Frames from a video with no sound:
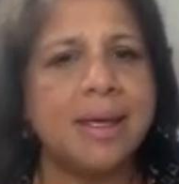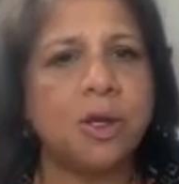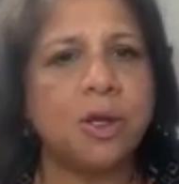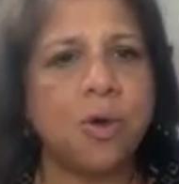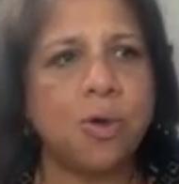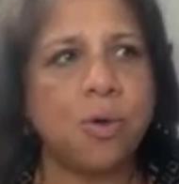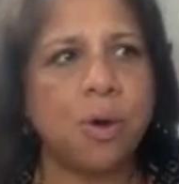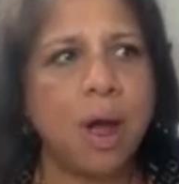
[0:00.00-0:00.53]
you
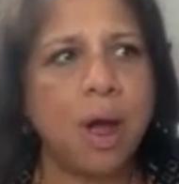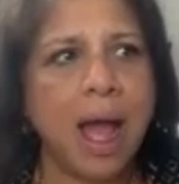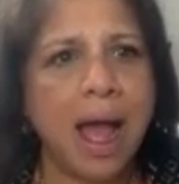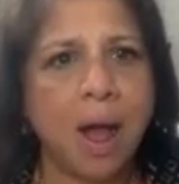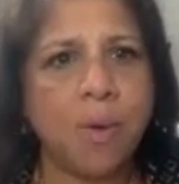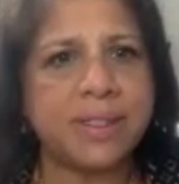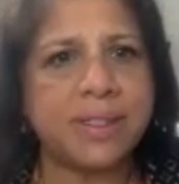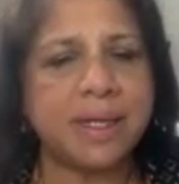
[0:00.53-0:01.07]
know,
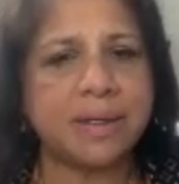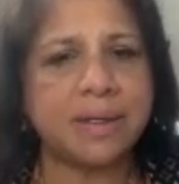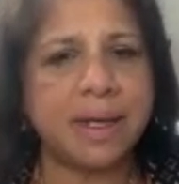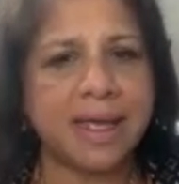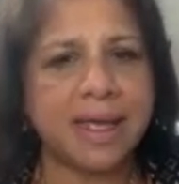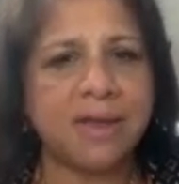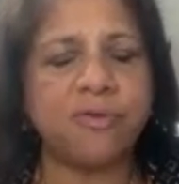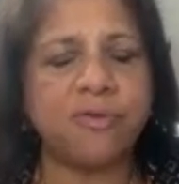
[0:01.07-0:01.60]
how is it
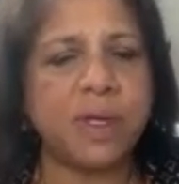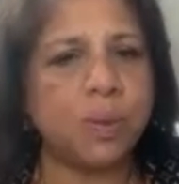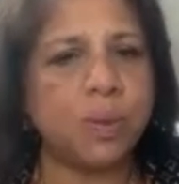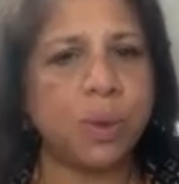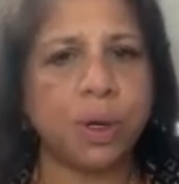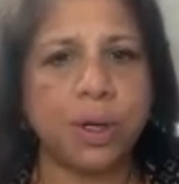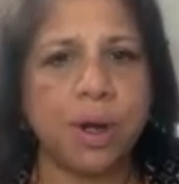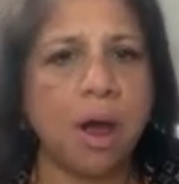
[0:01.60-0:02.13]
like if we
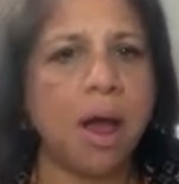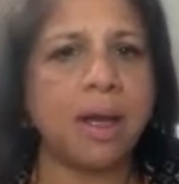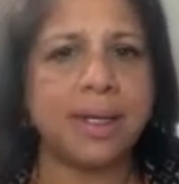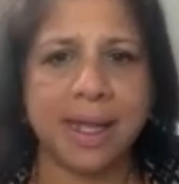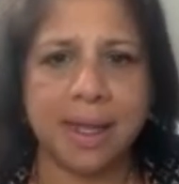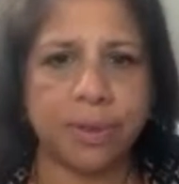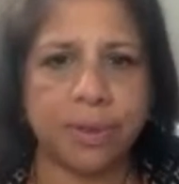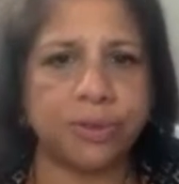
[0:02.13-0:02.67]
were not
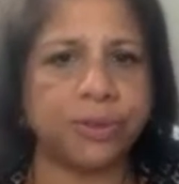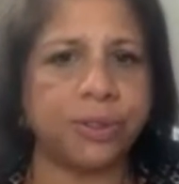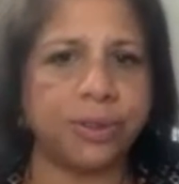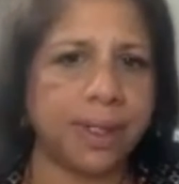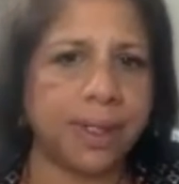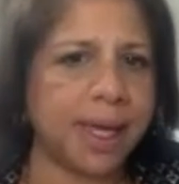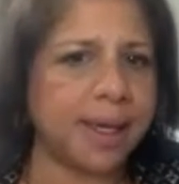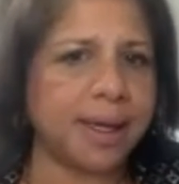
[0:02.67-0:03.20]
able
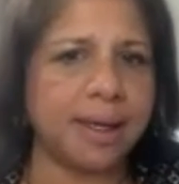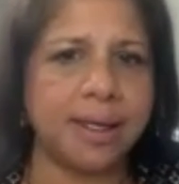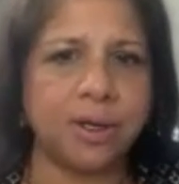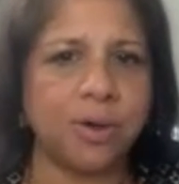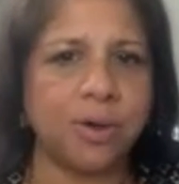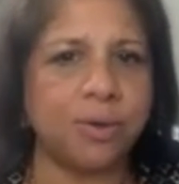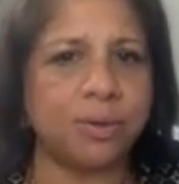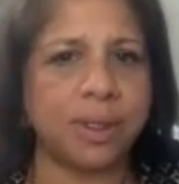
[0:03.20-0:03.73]
to, like, you
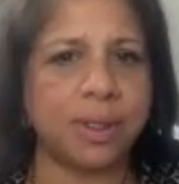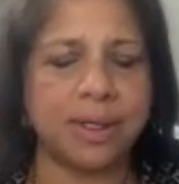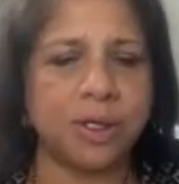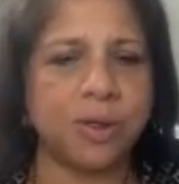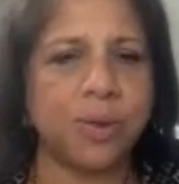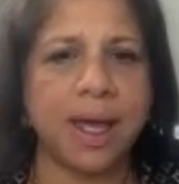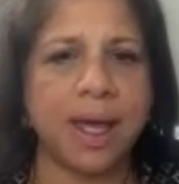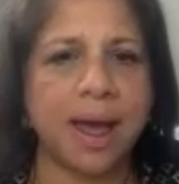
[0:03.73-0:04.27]
know, like
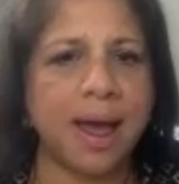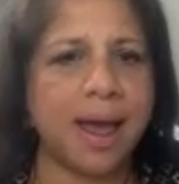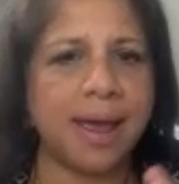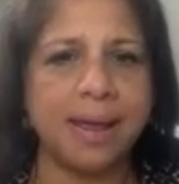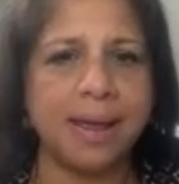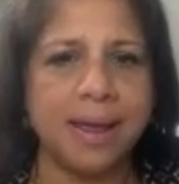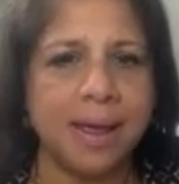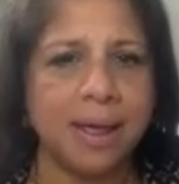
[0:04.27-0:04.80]
you and
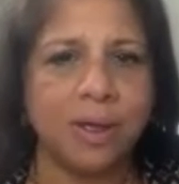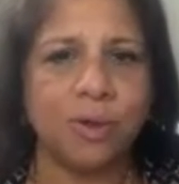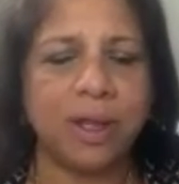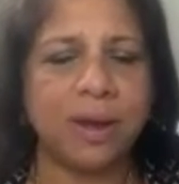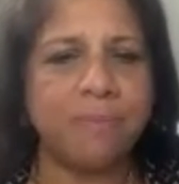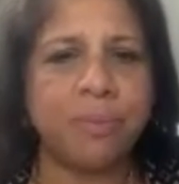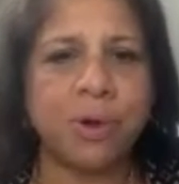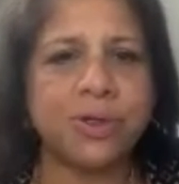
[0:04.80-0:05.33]
I
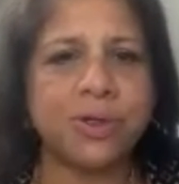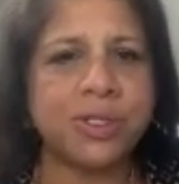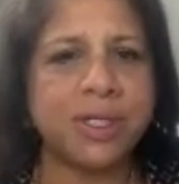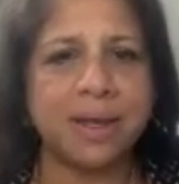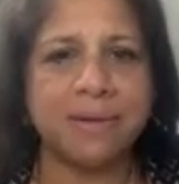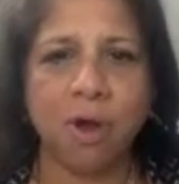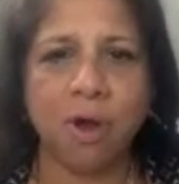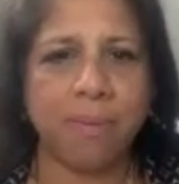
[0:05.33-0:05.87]
in
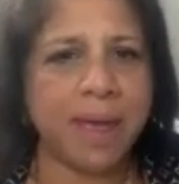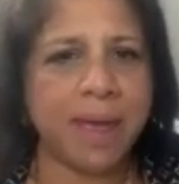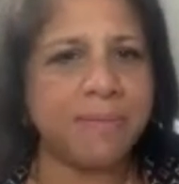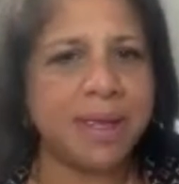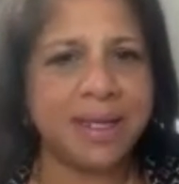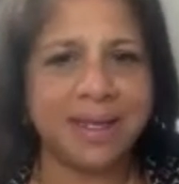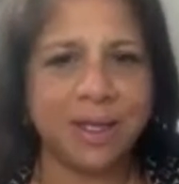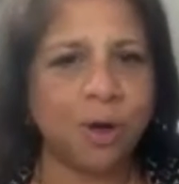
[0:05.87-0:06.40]
person, all my,
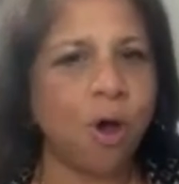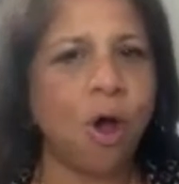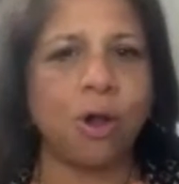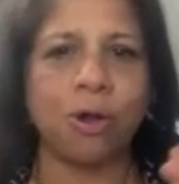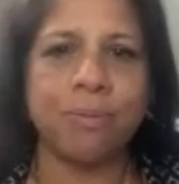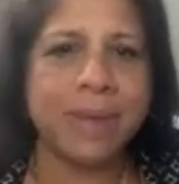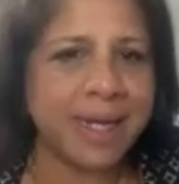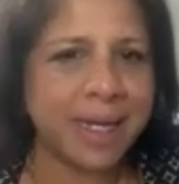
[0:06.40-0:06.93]
meet, you know, all
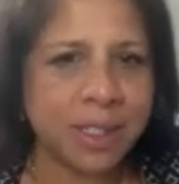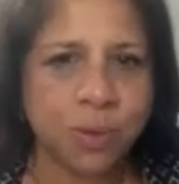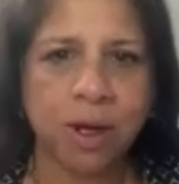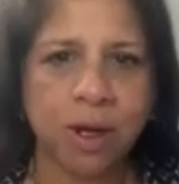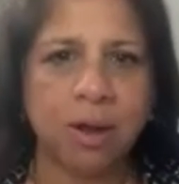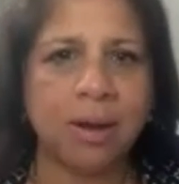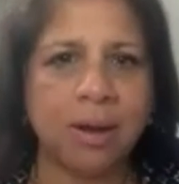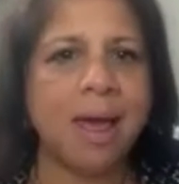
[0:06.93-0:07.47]
our meetings
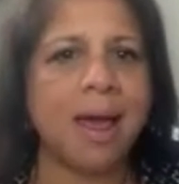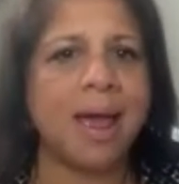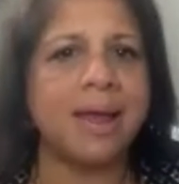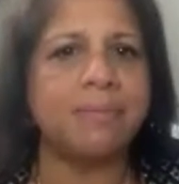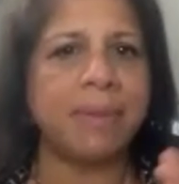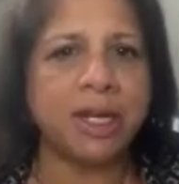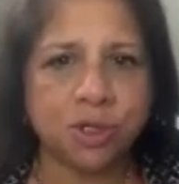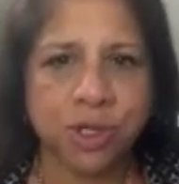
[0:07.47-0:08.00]
went
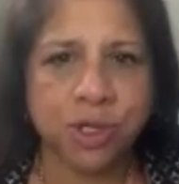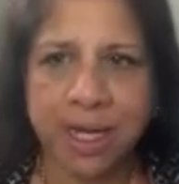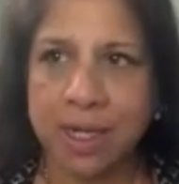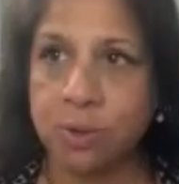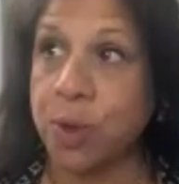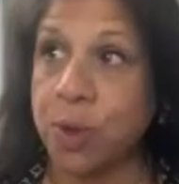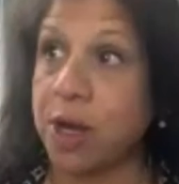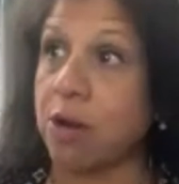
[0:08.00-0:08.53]
online, my
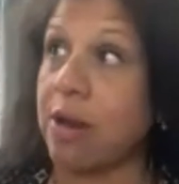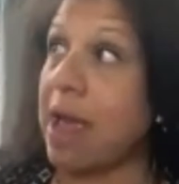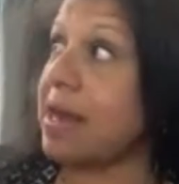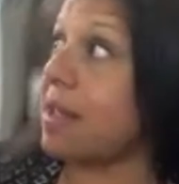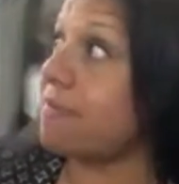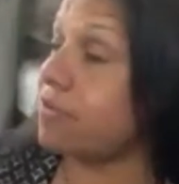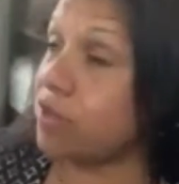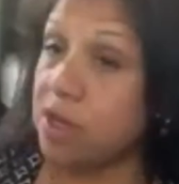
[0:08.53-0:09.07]
trainings went online,
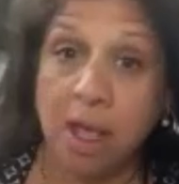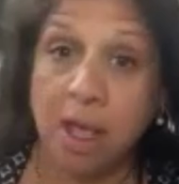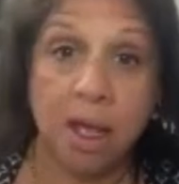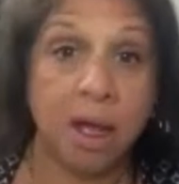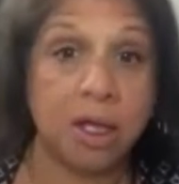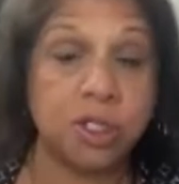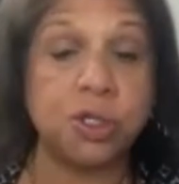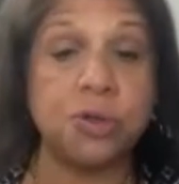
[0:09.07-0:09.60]
I have a,
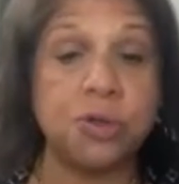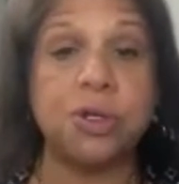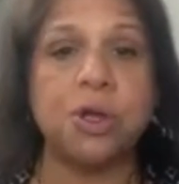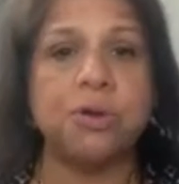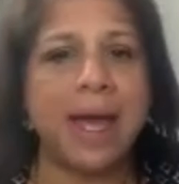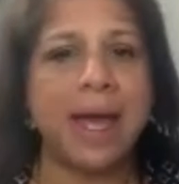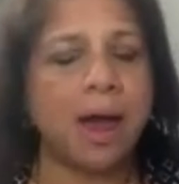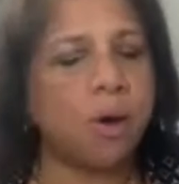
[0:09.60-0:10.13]
a
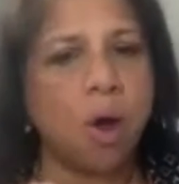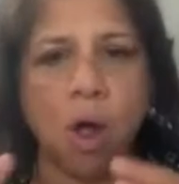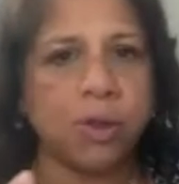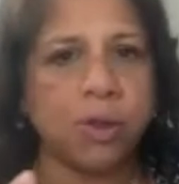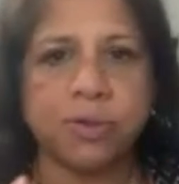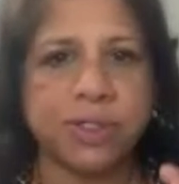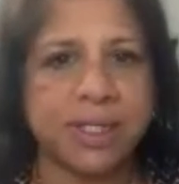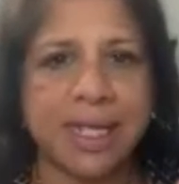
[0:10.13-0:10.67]
studio now, all
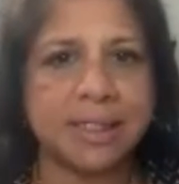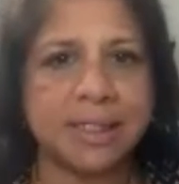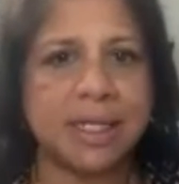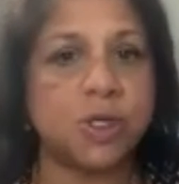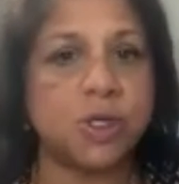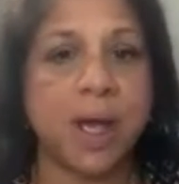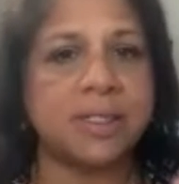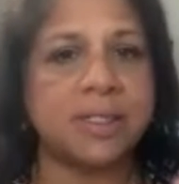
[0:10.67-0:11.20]
those things
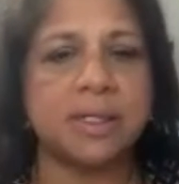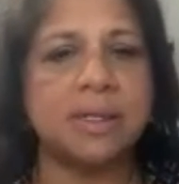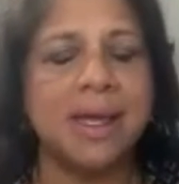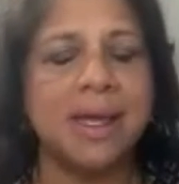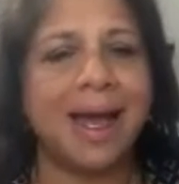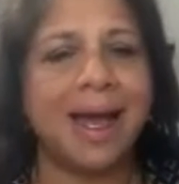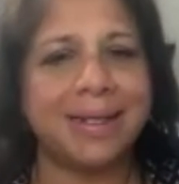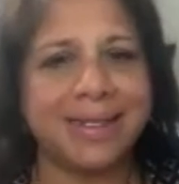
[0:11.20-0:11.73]
that you had to
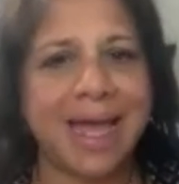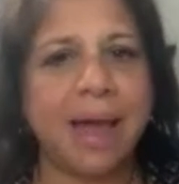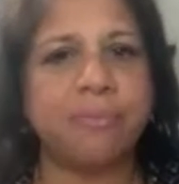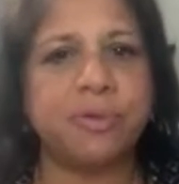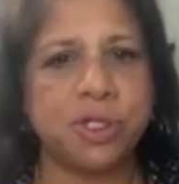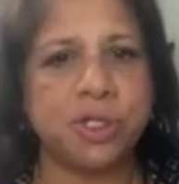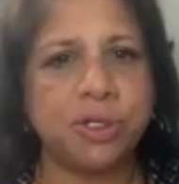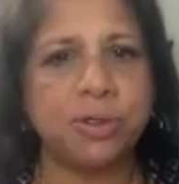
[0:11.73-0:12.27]

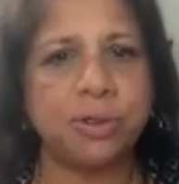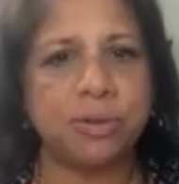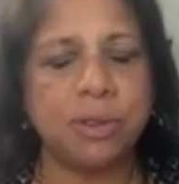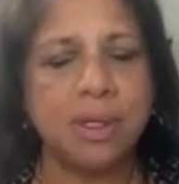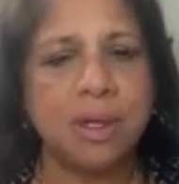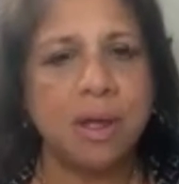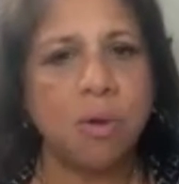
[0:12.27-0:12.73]
adapt to.